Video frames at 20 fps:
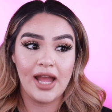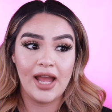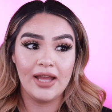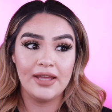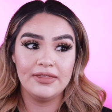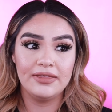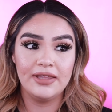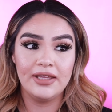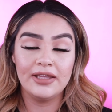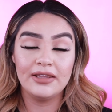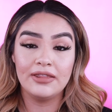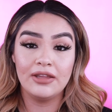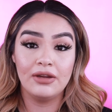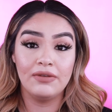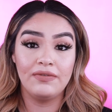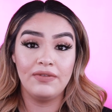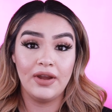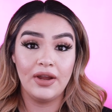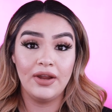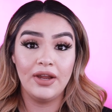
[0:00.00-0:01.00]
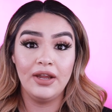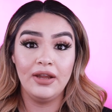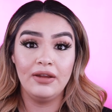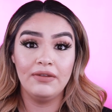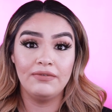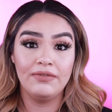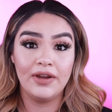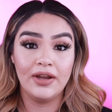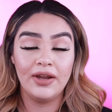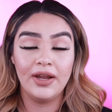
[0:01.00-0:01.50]
I think they're very,
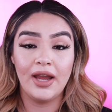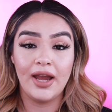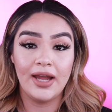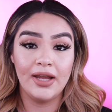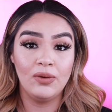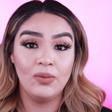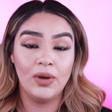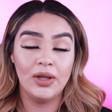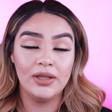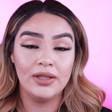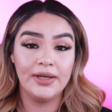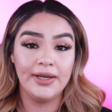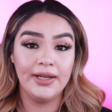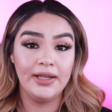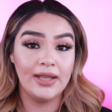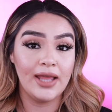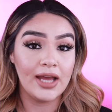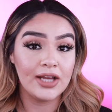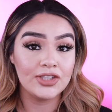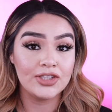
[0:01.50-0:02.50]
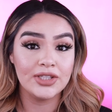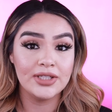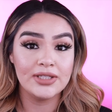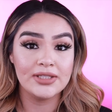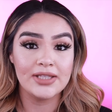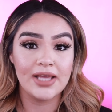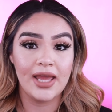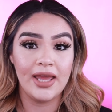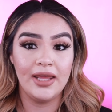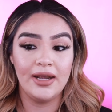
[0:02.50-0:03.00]
very high quality
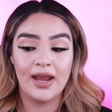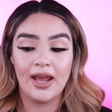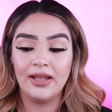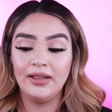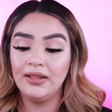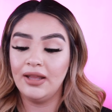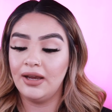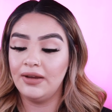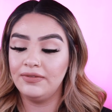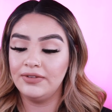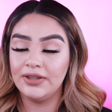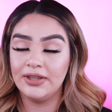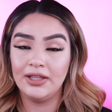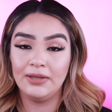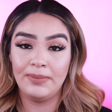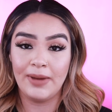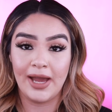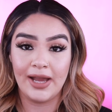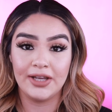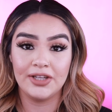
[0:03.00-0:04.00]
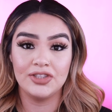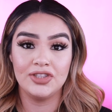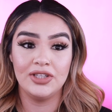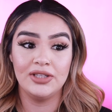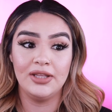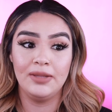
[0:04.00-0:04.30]
lashes and I love the packaging.